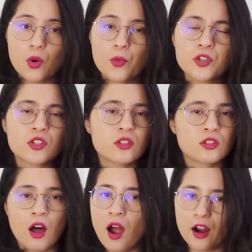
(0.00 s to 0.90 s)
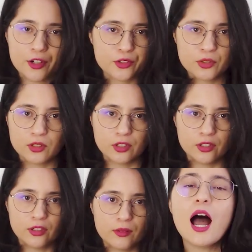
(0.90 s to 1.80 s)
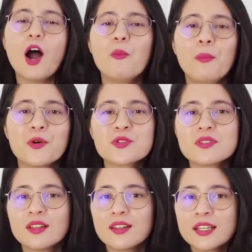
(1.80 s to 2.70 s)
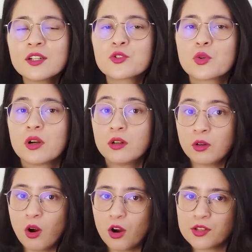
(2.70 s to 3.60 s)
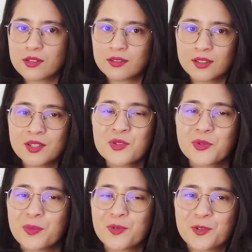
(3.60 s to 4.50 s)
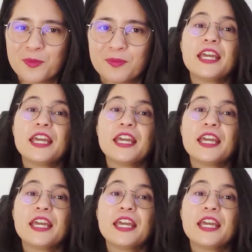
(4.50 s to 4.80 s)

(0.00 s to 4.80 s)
which is not hard to learn. I'll post the link to her course in the description.